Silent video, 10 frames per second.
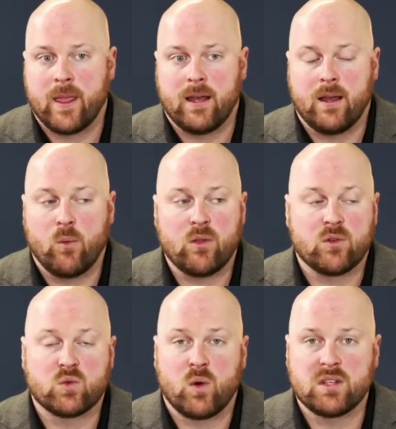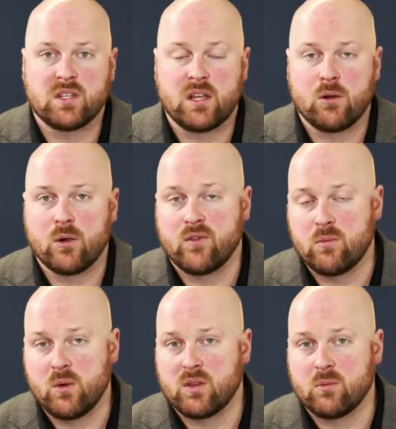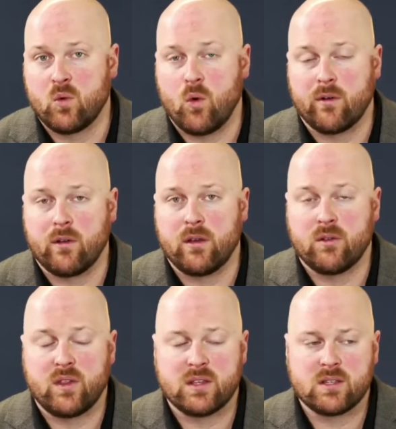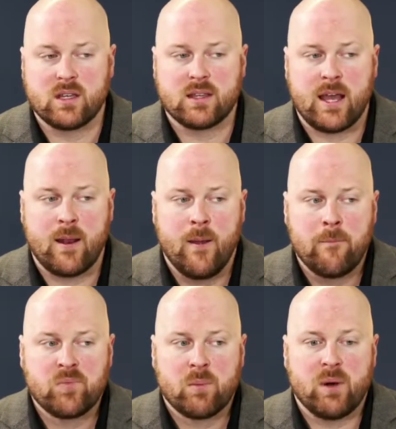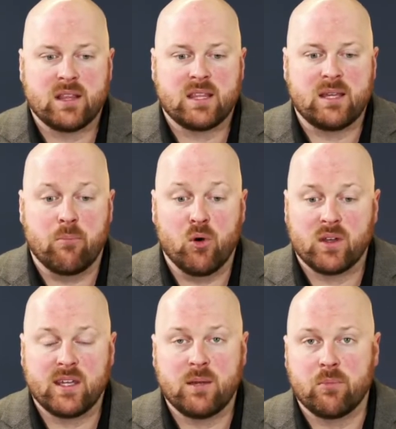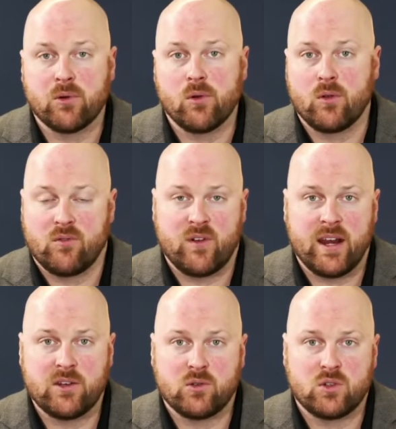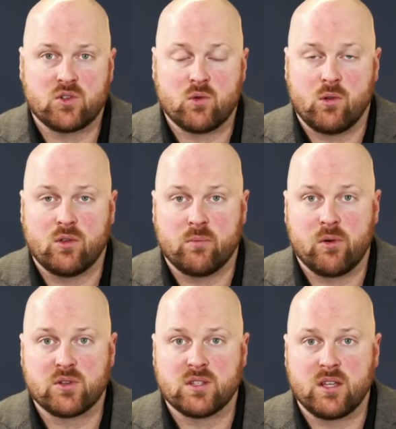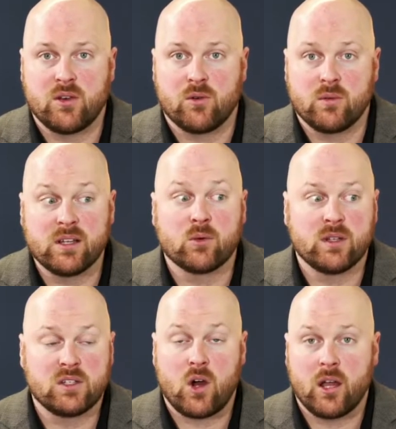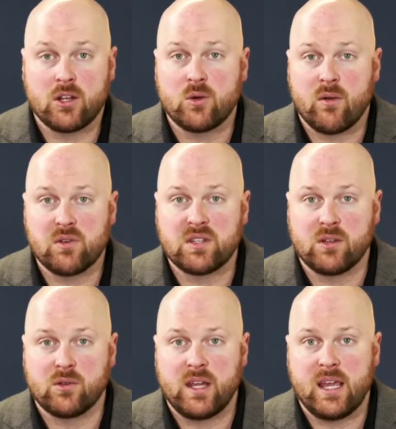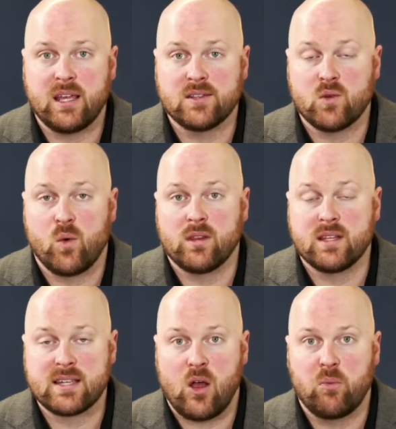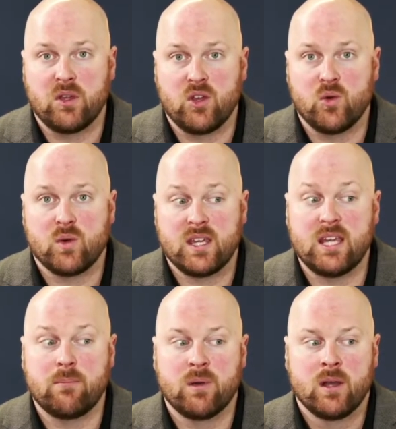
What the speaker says: whether it's once a year or if you meet with them quarterly or things like that. But the bookkeeper or the financial controller, the person that you're literally talking to every single day, is the one that's helping you keep